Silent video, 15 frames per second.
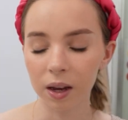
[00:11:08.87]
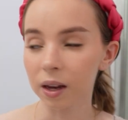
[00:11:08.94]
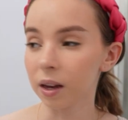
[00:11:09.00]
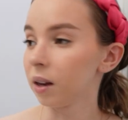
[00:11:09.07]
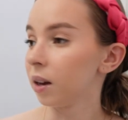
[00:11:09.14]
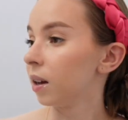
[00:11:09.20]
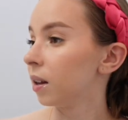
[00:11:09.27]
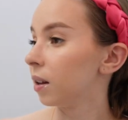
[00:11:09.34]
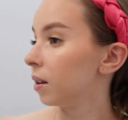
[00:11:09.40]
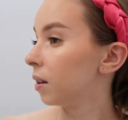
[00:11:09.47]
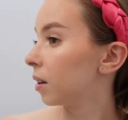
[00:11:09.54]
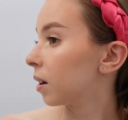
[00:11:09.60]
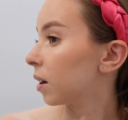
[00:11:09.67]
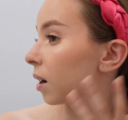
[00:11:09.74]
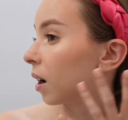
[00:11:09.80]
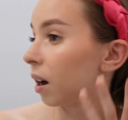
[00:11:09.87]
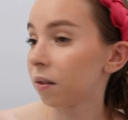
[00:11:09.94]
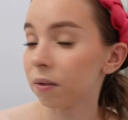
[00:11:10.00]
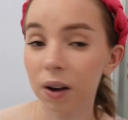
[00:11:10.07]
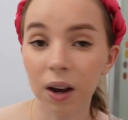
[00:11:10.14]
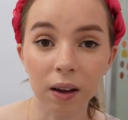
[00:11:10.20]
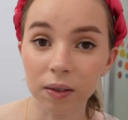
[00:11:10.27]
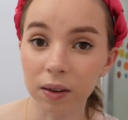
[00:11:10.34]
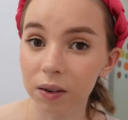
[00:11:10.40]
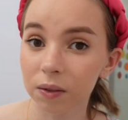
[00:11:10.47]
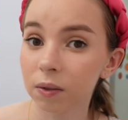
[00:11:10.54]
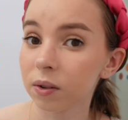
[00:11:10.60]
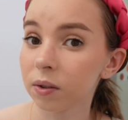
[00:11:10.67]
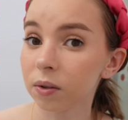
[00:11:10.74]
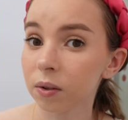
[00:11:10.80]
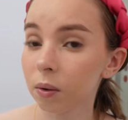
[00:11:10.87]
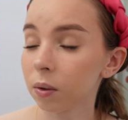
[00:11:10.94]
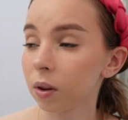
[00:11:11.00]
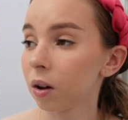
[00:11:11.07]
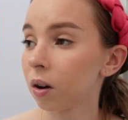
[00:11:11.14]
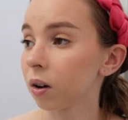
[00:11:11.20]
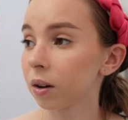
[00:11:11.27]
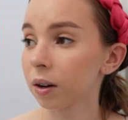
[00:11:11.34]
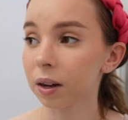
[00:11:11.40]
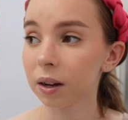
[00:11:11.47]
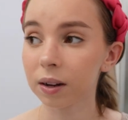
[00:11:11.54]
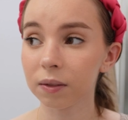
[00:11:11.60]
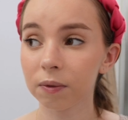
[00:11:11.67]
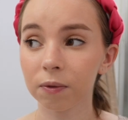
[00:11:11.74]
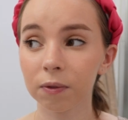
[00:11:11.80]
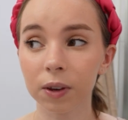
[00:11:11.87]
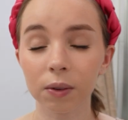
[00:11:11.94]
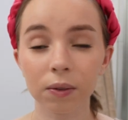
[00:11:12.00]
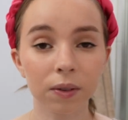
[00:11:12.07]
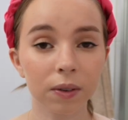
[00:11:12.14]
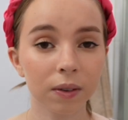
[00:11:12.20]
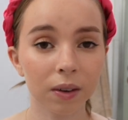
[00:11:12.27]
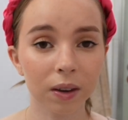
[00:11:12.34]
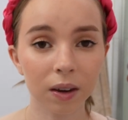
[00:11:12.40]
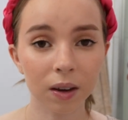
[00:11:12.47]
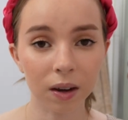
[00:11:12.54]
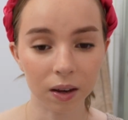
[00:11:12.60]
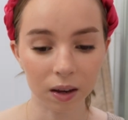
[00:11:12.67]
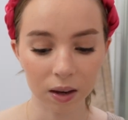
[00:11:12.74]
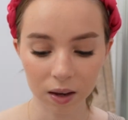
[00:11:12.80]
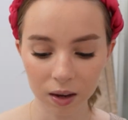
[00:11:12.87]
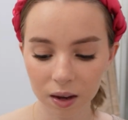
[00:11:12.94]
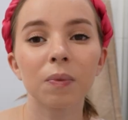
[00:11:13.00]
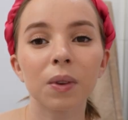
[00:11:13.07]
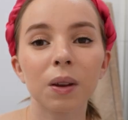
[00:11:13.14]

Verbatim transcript: and I've had this for so long and it feels yucky.